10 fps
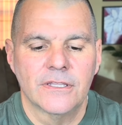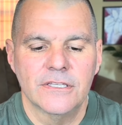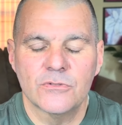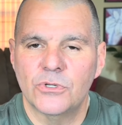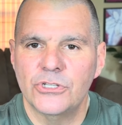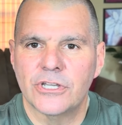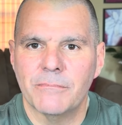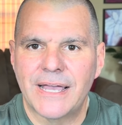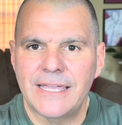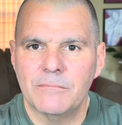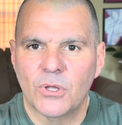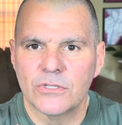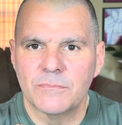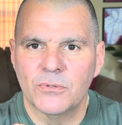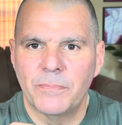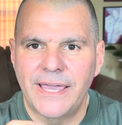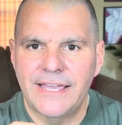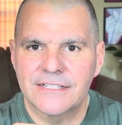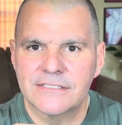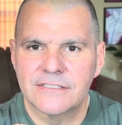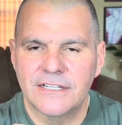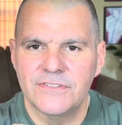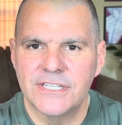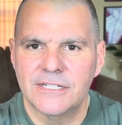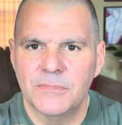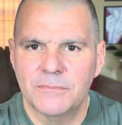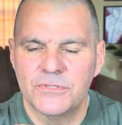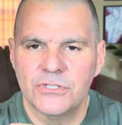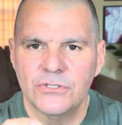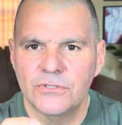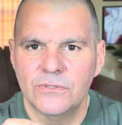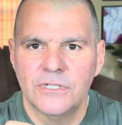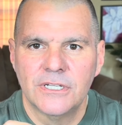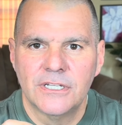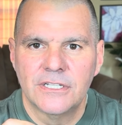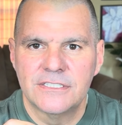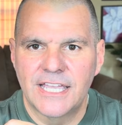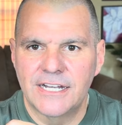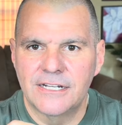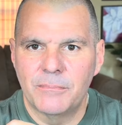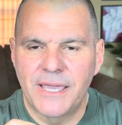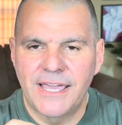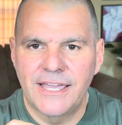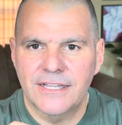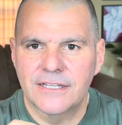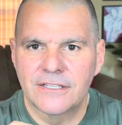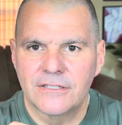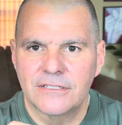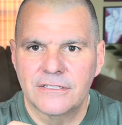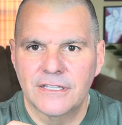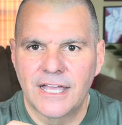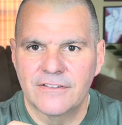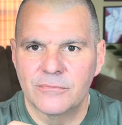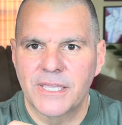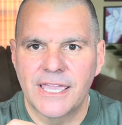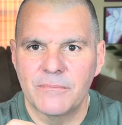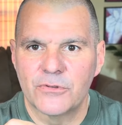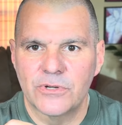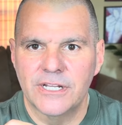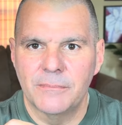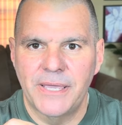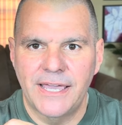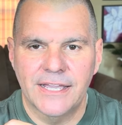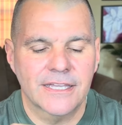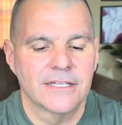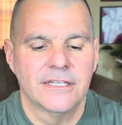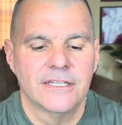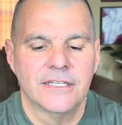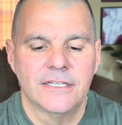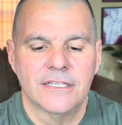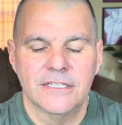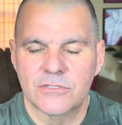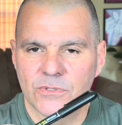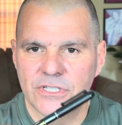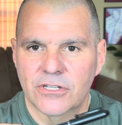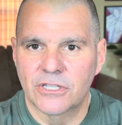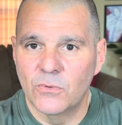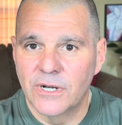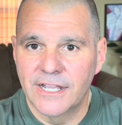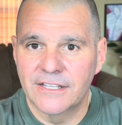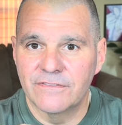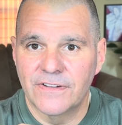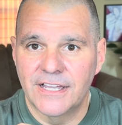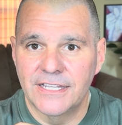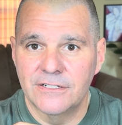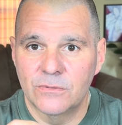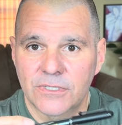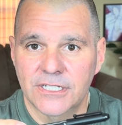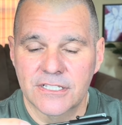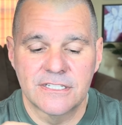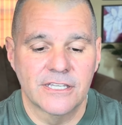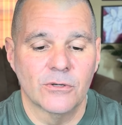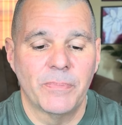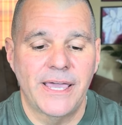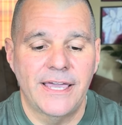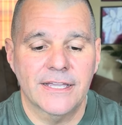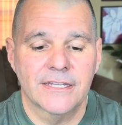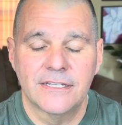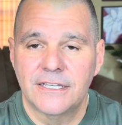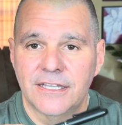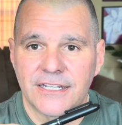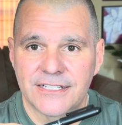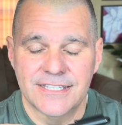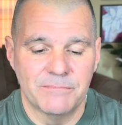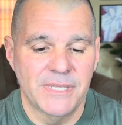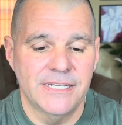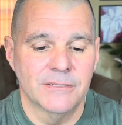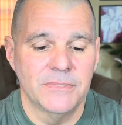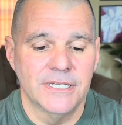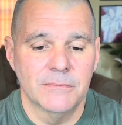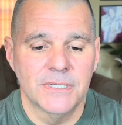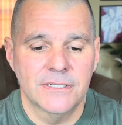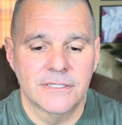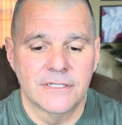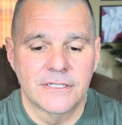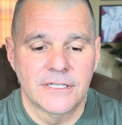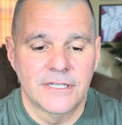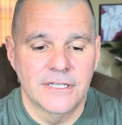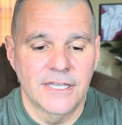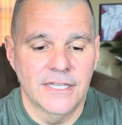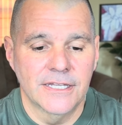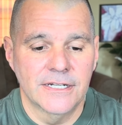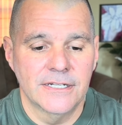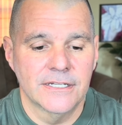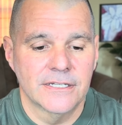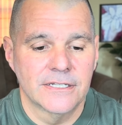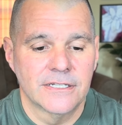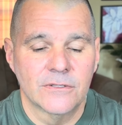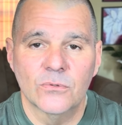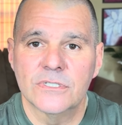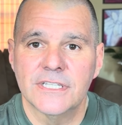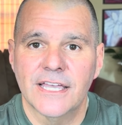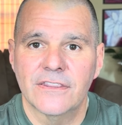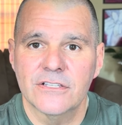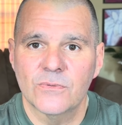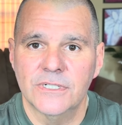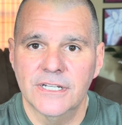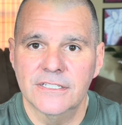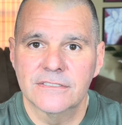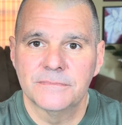This one you can buy in multiple packs. I've seen them up to 10 in a pack. A lot of them came 3 in a pack. This was the only one I could find in a single pack, and it's a medium nib. And we'll see how this one does.